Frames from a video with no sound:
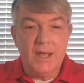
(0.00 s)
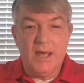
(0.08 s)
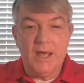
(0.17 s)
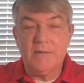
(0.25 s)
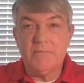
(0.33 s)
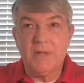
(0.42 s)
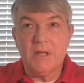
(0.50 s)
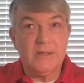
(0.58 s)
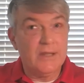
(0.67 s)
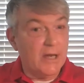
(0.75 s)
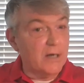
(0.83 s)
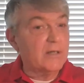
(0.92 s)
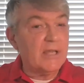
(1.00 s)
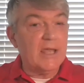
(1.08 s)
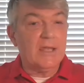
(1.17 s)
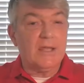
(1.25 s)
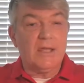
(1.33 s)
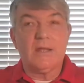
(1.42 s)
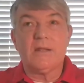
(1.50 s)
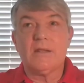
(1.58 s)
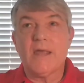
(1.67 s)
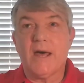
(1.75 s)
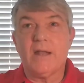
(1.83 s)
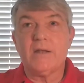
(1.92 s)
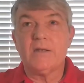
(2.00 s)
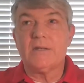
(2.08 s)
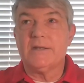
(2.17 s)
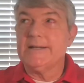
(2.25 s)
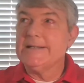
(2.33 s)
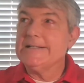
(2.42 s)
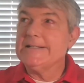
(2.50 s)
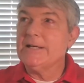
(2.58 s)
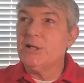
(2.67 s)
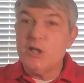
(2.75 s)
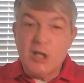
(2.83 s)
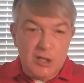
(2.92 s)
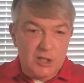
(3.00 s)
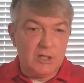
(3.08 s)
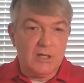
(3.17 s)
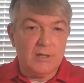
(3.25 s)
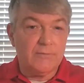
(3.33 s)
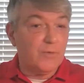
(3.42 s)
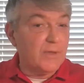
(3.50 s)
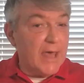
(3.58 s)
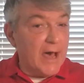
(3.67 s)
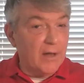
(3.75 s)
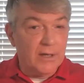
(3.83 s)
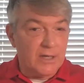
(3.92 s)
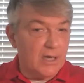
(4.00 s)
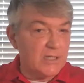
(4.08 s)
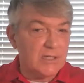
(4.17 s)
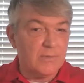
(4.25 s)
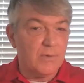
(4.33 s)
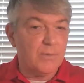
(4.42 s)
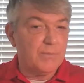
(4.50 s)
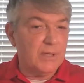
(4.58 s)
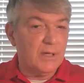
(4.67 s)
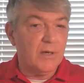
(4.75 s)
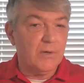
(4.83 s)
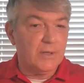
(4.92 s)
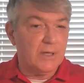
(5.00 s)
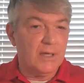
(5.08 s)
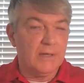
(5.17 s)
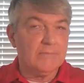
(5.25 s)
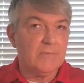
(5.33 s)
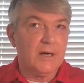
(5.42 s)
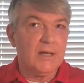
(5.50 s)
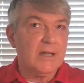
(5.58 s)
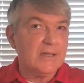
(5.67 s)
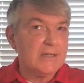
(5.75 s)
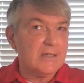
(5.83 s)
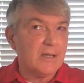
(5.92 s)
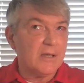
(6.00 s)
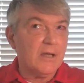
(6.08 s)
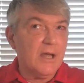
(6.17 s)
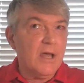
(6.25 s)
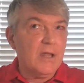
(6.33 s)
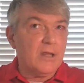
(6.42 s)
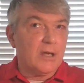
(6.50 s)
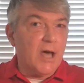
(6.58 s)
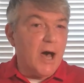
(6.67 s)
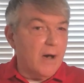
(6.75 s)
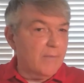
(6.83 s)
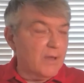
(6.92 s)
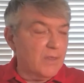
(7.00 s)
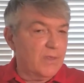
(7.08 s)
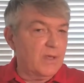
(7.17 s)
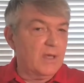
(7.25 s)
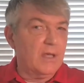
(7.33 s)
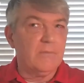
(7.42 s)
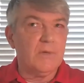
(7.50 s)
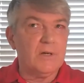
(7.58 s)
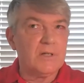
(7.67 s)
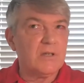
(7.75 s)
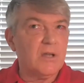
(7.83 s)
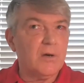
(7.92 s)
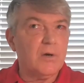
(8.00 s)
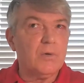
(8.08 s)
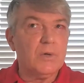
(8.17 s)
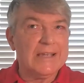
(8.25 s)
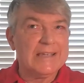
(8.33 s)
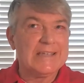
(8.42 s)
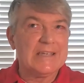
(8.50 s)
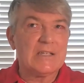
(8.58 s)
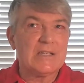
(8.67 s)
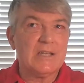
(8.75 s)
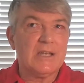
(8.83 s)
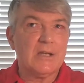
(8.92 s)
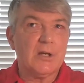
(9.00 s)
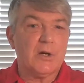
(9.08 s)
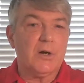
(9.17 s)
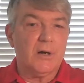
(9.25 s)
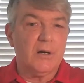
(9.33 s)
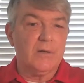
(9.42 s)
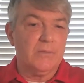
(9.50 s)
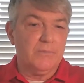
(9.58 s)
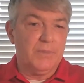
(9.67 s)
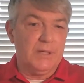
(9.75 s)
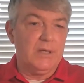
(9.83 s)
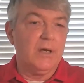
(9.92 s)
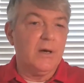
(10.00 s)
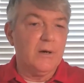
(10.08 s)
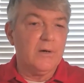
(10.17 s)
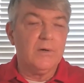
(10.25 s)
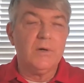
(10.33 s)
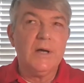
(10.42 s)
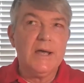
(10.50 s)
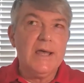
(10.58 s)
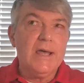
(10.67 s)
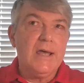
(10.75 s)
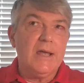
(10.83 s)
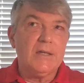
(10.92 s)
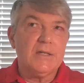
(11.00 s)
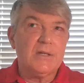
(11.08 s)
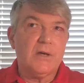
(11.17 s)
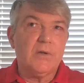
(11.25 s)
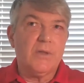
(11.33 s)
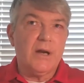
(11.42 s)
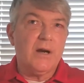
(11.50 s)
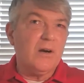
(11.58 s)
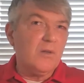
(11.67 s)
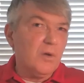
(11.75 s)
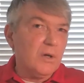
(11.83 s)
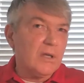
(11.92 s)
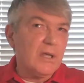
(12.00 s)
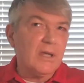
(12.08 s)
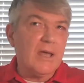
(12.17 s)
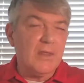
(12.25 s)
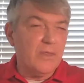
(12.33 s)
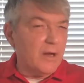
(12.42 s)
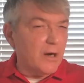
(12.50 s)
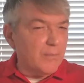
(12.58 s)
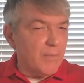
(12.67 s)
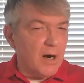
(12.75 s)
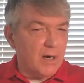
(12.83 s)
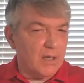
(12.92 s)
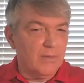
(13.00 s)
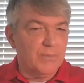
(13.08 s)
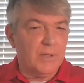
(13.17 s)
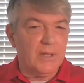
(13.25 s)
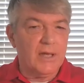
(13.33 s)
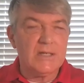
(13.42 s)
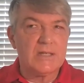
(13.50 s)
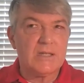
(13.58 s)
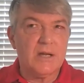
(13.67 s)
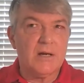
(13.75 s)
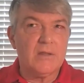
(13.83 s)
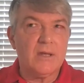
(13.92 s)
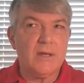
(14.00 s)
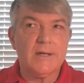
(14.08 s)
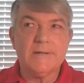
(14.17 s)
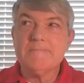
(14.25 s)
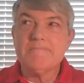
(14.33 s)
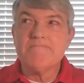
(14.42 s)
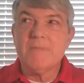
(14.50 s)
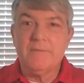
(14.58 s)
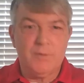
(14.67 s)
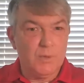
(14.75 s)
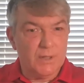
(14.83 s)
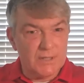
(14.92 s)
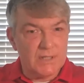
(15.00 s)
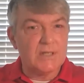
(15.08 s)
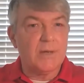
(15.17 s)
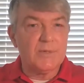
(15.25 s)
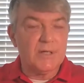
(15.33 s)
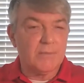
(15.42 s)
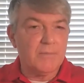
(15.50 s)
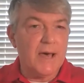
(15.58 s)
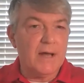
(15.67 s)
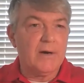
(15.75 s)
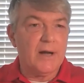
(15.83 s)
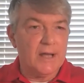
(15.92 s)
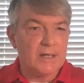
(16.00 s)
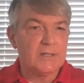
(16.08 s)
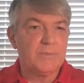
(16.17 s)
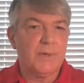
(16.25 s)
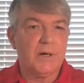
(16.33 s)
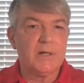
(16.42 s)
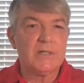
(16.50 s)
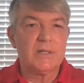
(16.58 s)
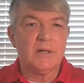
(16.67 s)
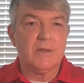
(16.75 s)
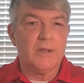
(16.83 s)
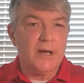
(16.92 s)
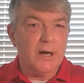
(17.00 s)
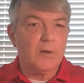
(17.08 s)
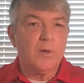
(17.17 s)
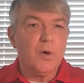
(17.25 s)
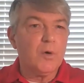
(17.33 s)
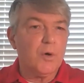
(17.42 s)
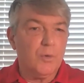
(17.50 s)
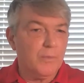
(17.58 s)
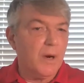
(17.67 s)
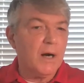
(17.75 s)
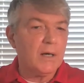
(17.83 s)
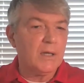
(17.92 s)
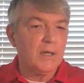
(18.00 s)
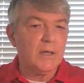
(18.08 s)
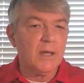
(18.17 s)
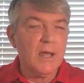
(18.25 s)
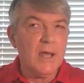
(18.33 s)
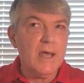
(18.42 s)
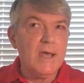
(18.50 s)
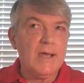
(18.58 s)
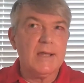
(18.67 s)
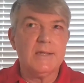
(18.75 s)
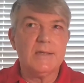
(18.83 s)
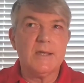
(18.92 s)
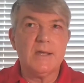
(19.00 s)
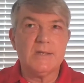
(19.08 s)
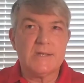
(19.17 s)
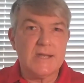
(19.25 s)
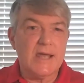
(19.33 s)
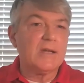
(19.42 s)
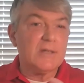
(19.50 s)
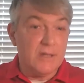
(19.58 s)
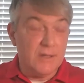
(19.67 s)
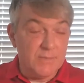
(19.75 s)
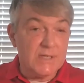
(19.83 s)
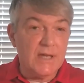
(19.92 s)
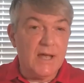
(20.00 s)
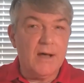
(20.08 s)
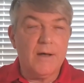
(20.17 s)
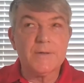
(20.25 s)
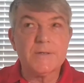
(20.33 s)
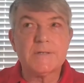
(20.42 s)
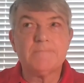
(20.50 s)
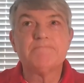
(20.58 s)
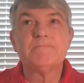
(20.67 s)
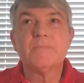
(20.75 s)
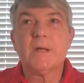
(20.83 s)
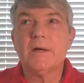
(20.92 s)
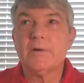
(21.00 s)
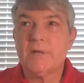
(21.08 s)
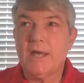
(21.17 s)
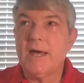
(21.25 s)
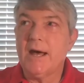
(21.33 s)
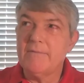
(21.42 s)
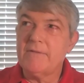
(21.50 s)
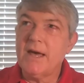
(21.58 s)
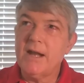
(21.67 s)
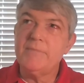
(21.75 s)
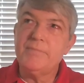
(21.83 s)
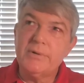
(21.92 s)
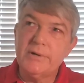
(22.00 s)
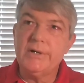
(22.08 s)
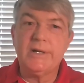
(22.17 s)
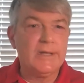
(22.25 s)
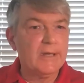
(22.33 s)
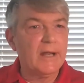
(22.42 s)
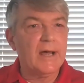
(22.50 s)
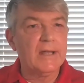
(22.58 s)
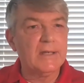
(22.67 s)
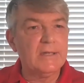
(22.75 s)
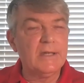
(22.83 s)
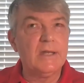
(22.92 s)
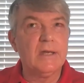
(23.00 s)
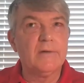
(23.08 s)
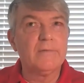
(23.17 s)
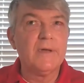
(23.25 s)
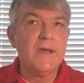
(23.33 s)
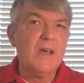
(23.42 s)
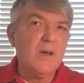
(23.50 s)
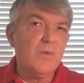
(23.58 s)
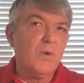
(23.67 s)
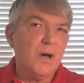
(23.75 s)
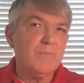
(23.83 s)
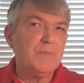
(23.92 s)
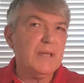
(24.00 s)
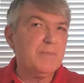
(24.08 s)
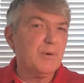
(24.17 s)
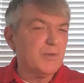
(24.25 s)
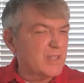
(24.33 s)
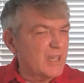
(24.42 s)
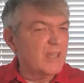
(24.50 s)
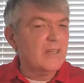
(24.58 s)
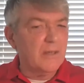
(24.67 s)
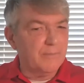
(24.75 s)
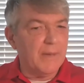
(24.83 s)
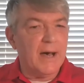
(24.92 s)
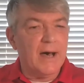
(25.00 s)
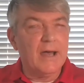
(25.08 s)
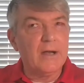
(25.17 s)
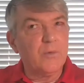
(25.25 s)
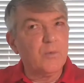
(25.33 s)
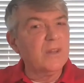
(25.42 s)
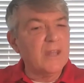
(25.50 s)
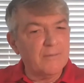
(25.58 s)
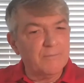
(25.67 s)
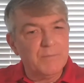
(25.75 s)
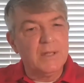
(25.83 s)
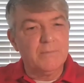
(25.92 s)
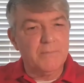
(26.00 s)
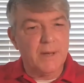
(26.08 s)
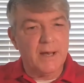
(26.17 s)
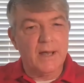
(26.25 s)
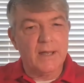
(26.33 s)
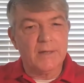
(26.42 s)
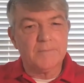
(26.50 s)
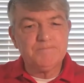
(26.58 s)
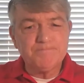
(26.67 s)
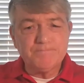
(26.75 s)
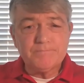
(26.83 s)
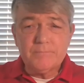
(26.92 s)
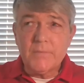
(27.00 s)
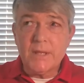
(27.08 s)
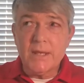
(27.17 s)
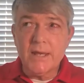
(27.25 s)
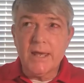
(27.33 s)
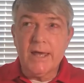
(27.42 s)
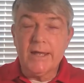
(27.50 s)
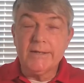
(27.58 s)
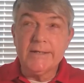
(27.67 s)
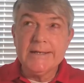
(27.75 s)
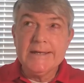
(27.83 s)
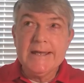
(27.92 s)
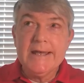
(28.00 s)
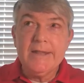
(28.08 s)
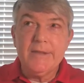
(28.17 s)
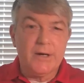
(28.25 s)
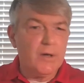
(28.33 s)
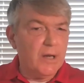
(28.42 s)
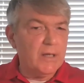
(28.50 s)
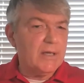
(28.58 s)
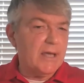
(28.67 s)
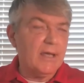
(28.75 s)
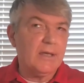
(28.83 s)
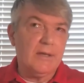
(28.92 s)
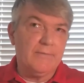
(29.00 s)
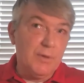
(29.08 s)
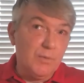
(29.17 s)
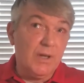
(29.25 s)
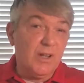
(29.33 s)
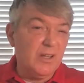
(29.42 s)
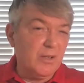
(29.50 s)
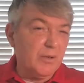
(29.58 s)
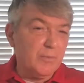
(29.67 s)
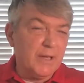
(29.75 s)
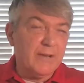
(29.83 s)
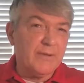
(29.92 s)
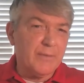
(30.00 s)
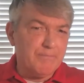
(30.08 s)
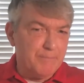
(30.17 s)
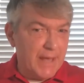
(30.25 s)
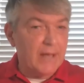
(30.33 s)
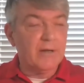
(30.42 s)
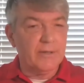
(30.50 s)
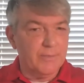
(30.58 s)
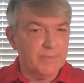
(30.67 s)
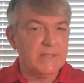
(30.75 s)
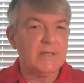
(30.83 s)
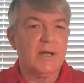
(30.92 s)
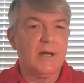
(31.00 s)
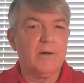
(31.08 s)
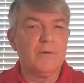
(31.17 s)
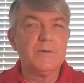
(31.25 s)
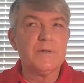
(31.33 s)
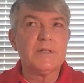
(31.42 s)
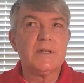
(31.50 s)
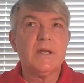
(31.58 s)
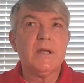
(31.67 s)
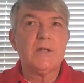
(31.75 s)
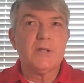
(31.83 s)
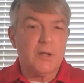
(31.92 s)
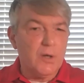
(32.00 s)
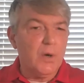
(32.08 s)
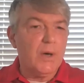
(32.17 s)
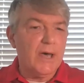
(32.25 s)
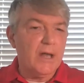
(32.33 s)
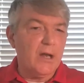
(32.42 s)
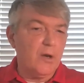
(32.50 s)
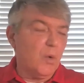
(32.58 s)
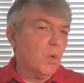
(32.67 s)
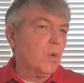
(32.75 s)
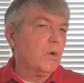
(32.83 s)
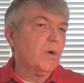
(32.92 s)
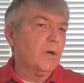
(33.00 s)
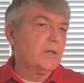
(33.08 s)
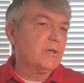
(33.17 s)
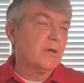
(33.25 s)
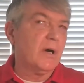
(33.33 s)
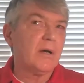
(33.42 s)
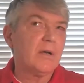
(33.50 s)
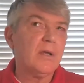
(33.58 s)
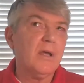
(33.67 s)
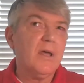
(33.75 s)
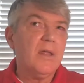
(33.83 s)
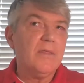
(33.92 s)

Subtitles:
And they're taking that initiative without a customer PO again, right? That's the common theme. There's no existing current PO. And so they're looking at their marketplace. They're the, if you will, subject matter experts on their local market, and saying to themselves, okay, I've got a pretty good idea of what people tend to buy or what they've been buying. And they're going to take, if you will, a little bit of a bet on themselves to go ahead and order a truck